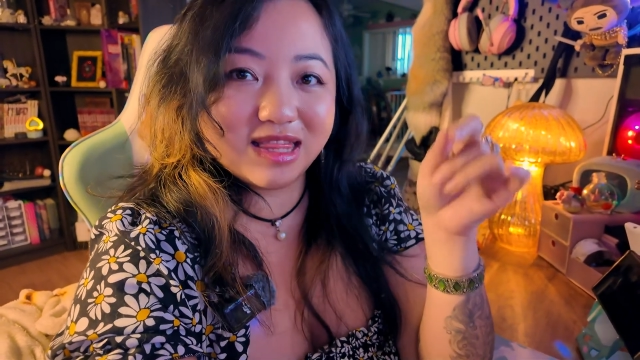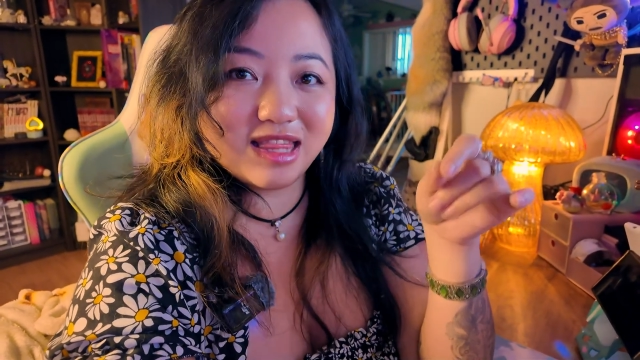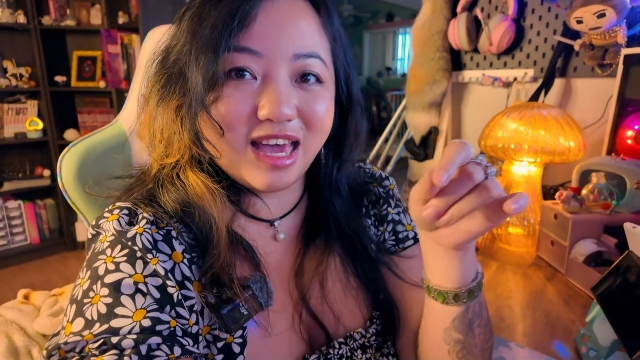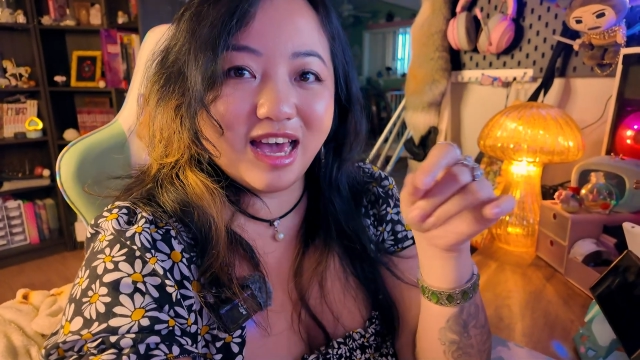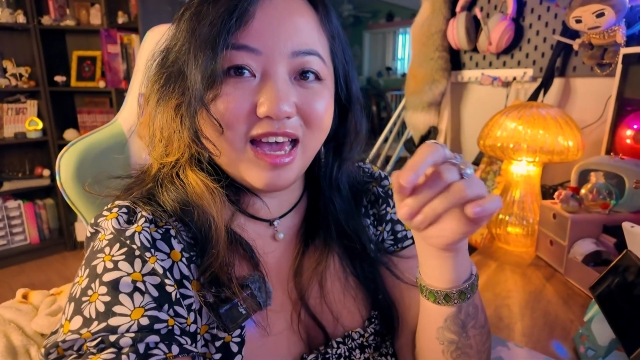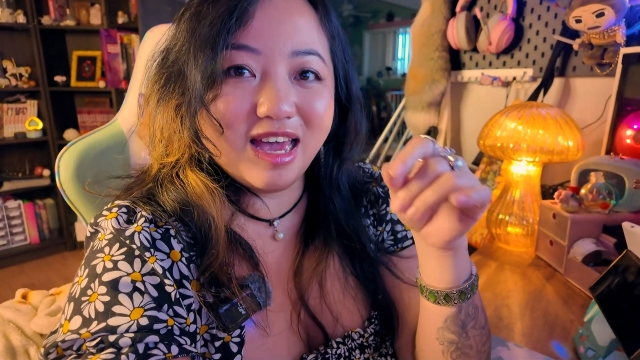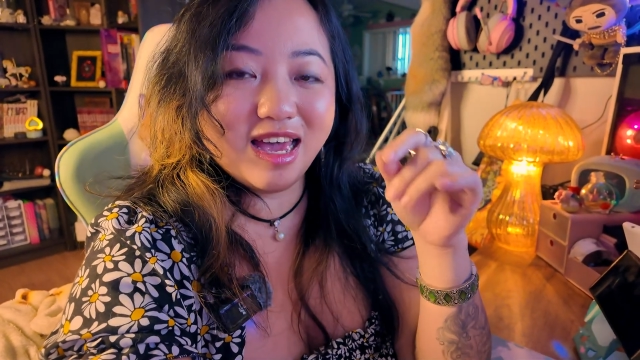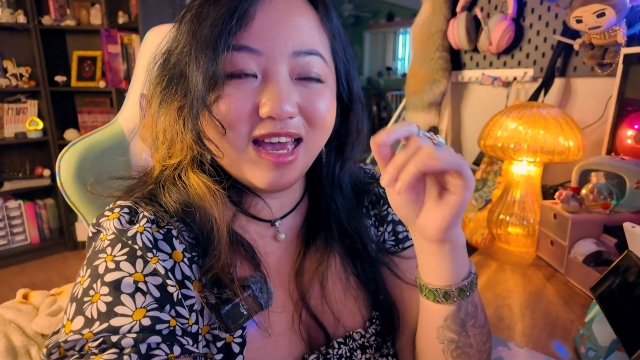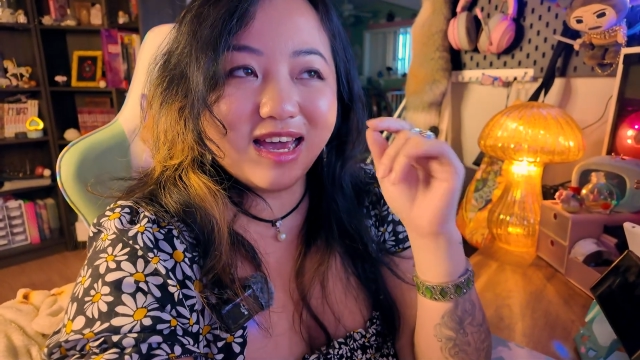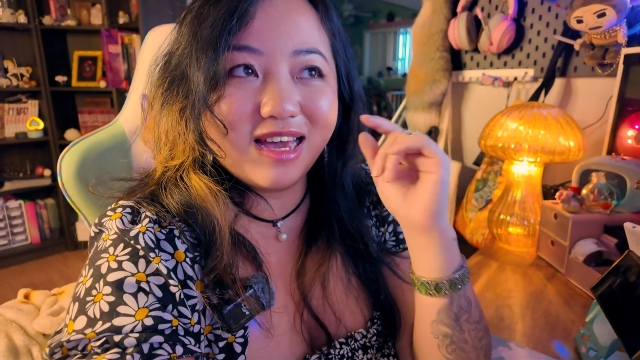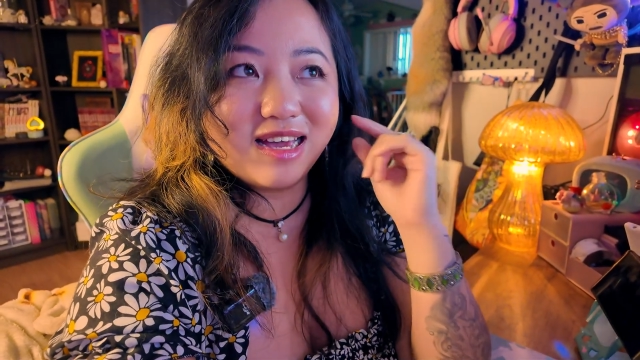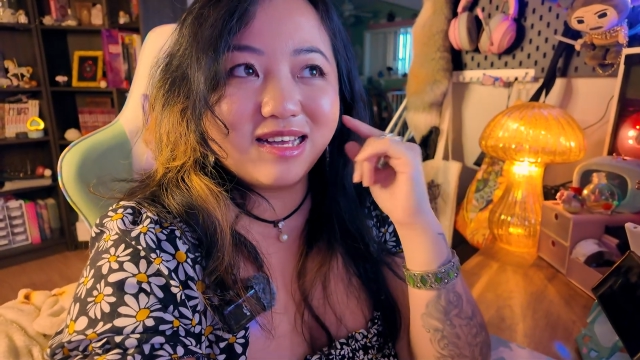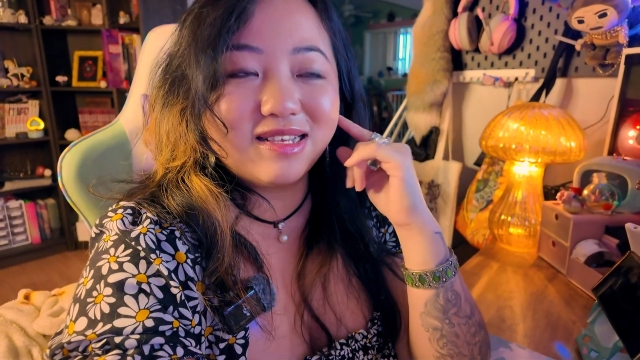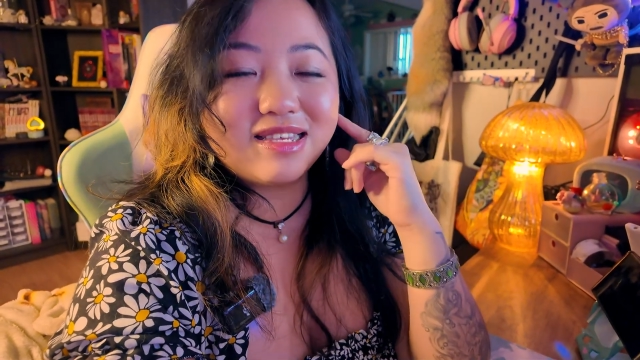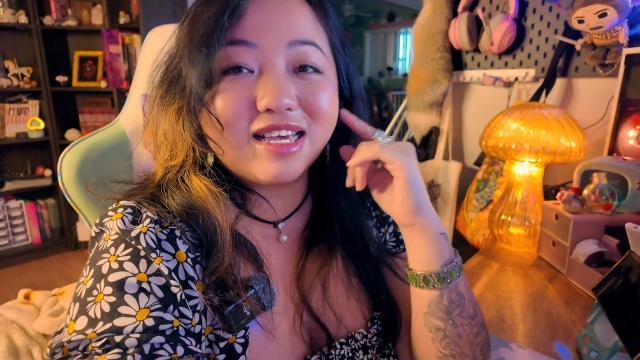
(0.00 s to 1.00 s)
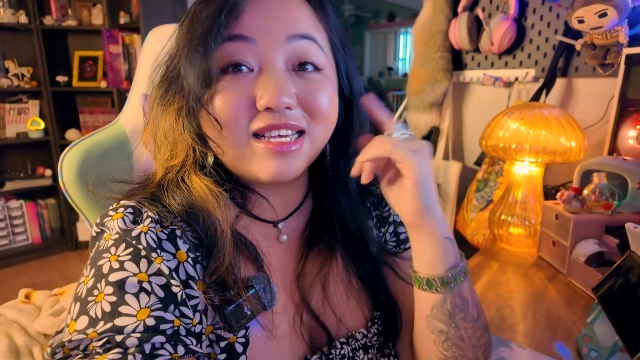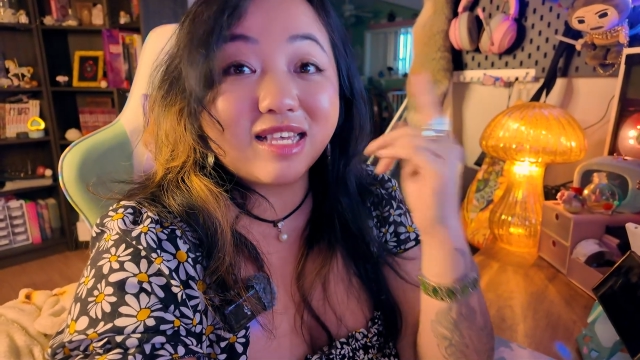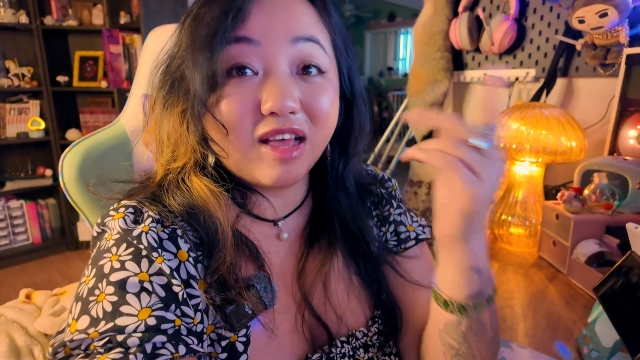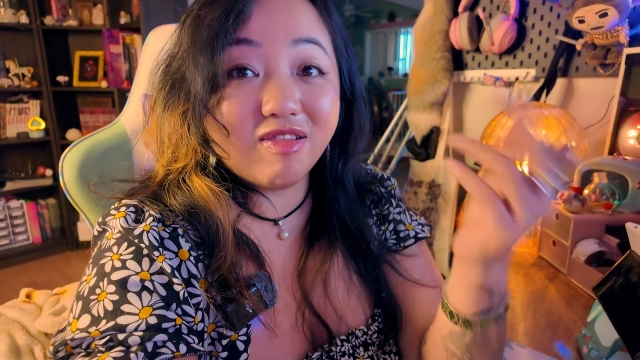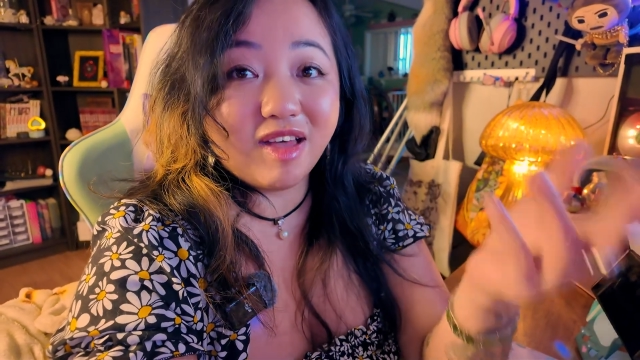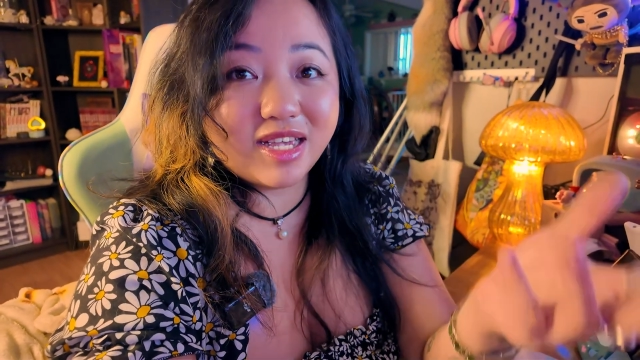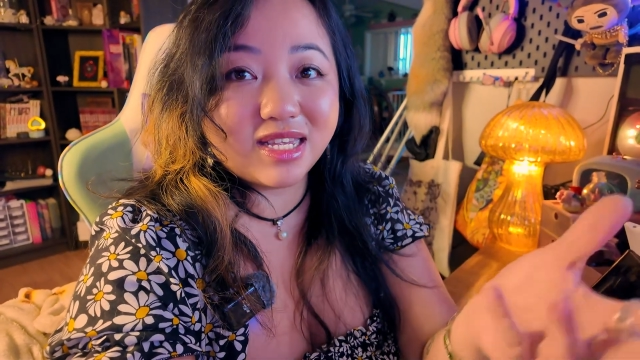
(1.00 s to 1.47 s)
that it is
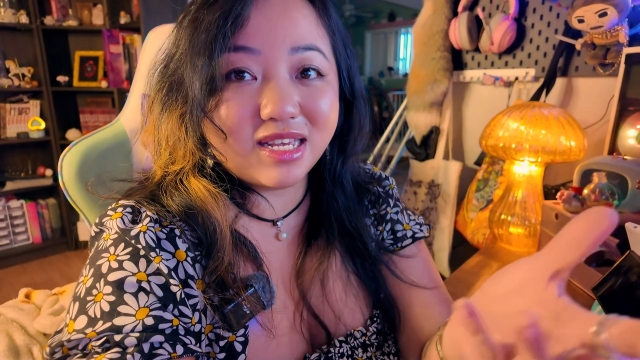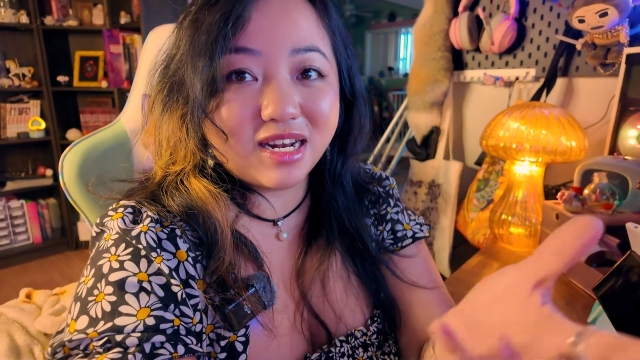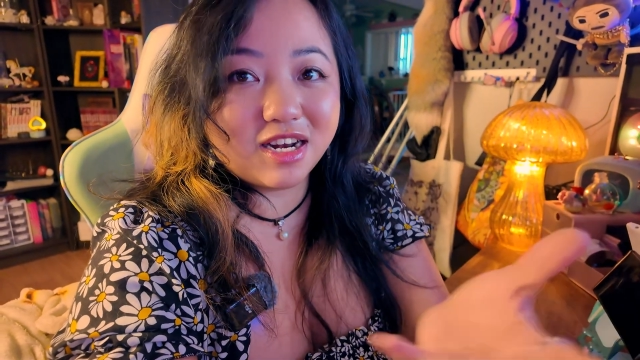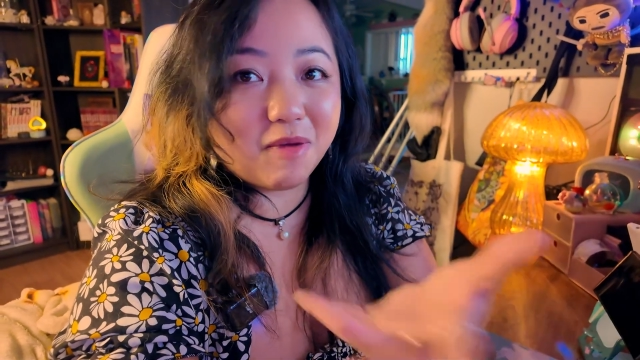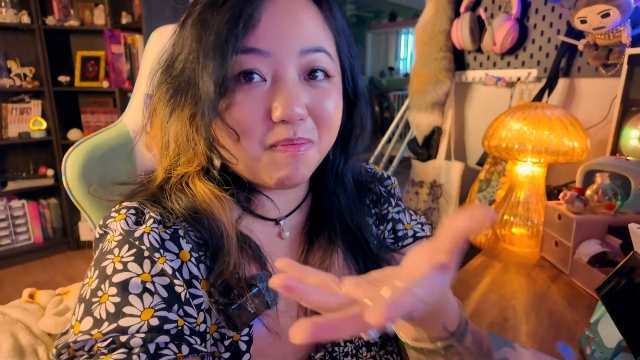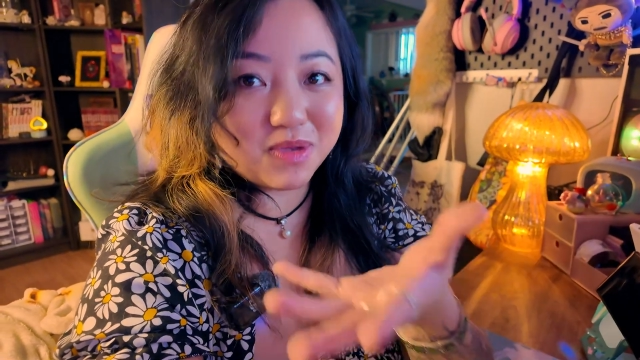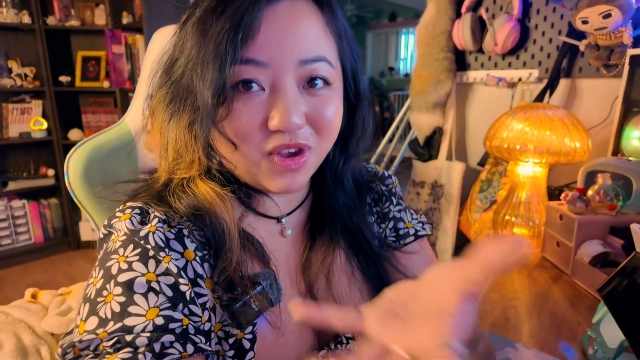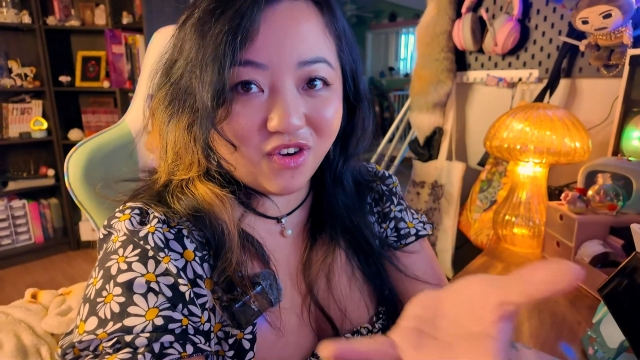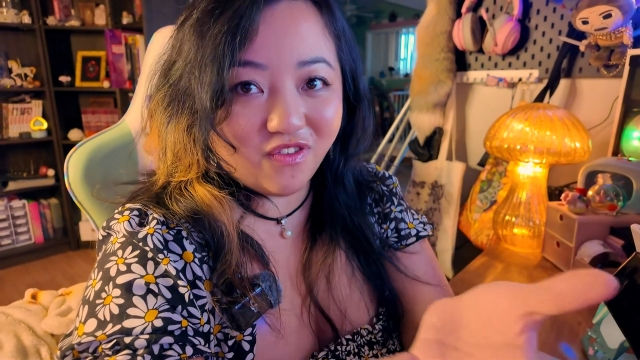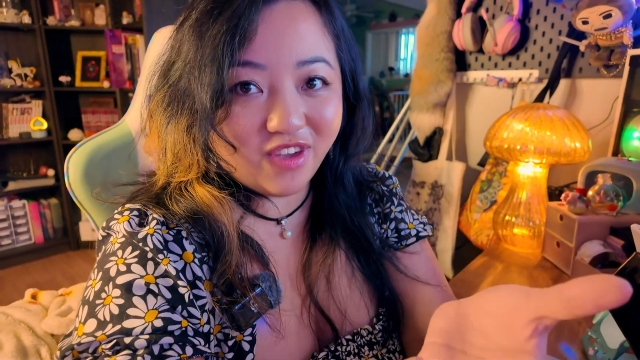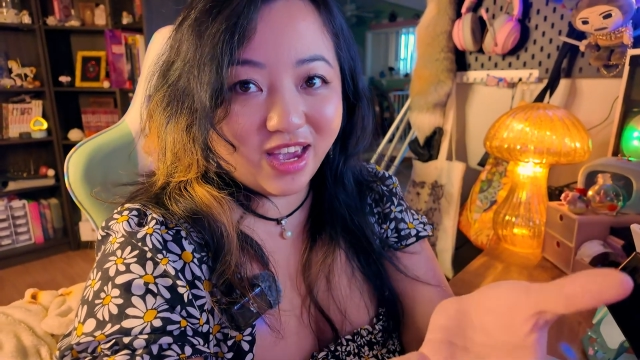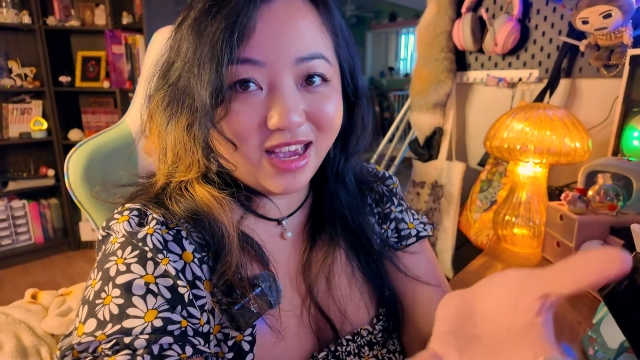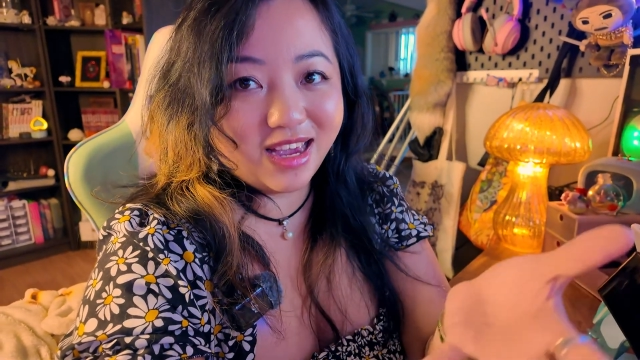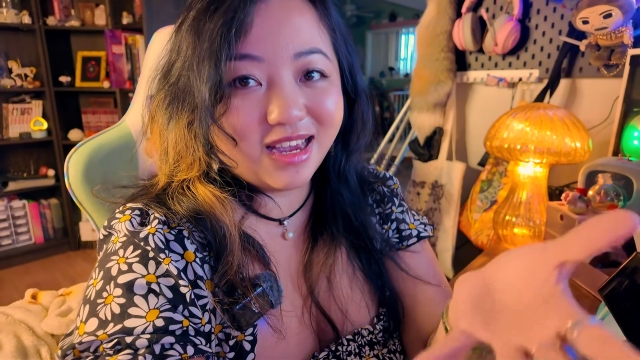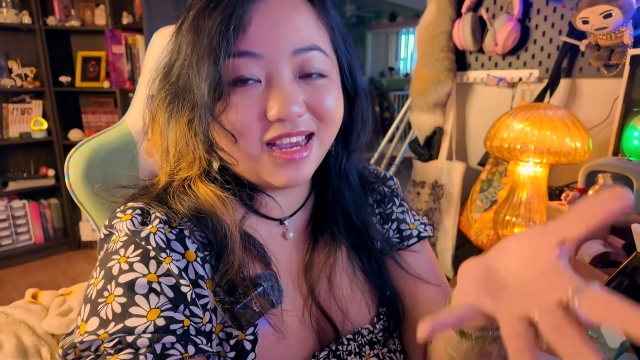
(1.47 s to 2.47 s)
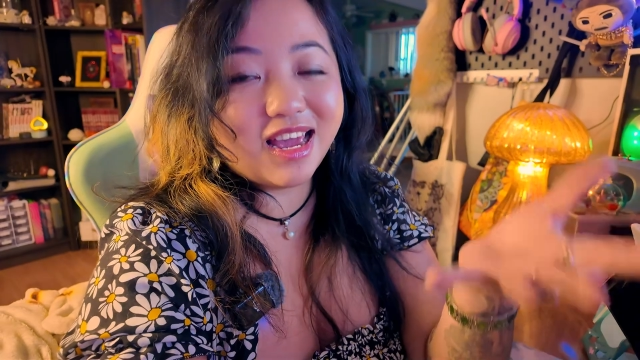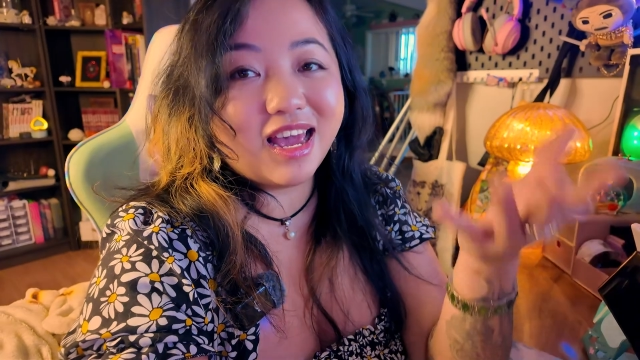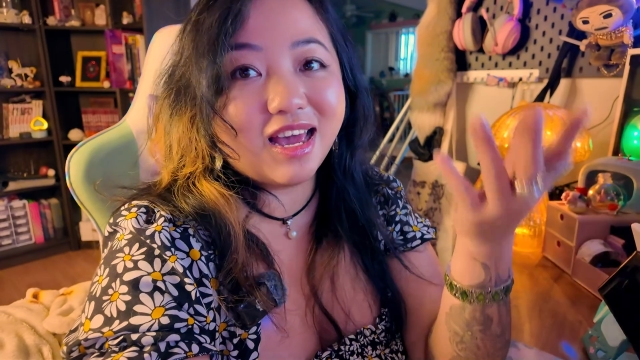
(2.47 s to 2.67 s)
a lesson in observing